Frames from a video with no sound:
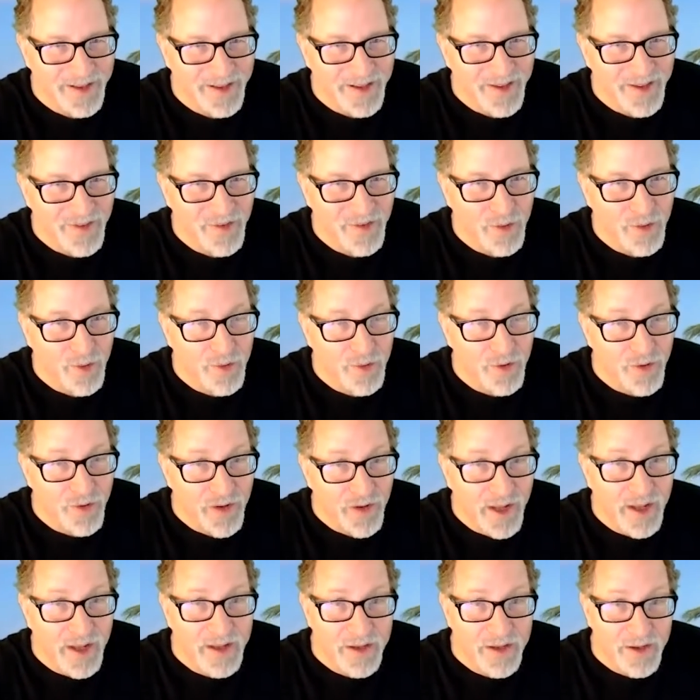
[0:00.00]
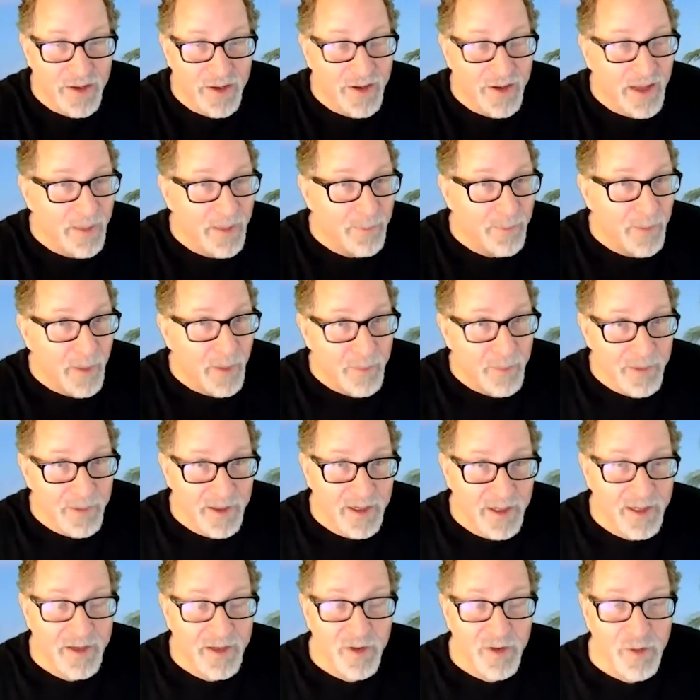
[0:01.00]
So you're not, you're not
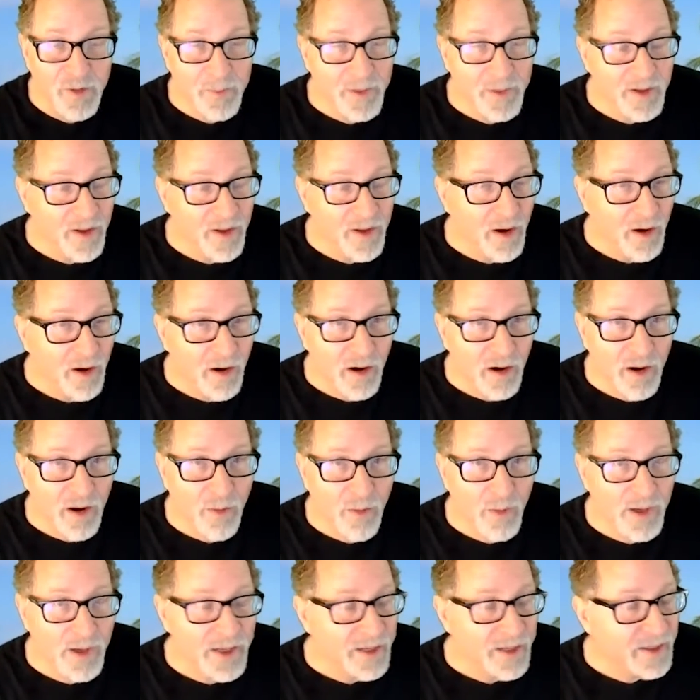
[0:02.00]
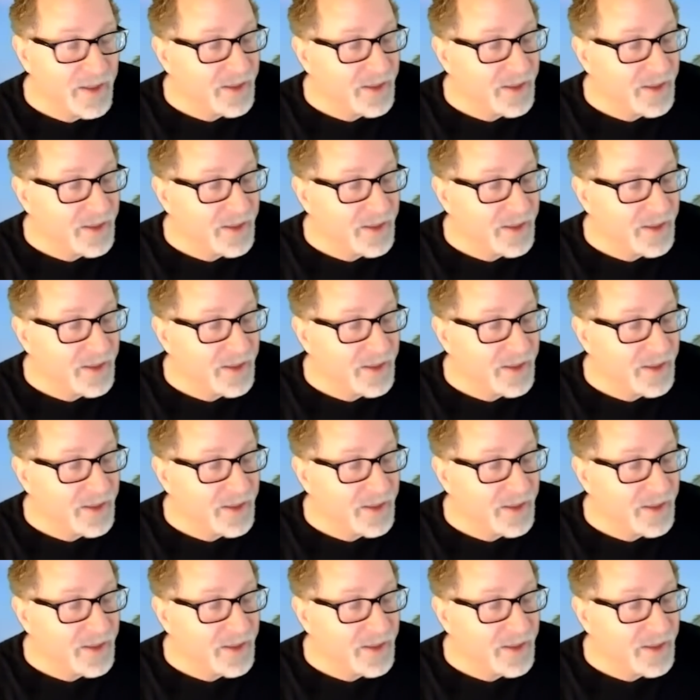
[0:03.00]
bumping into them in the hallway.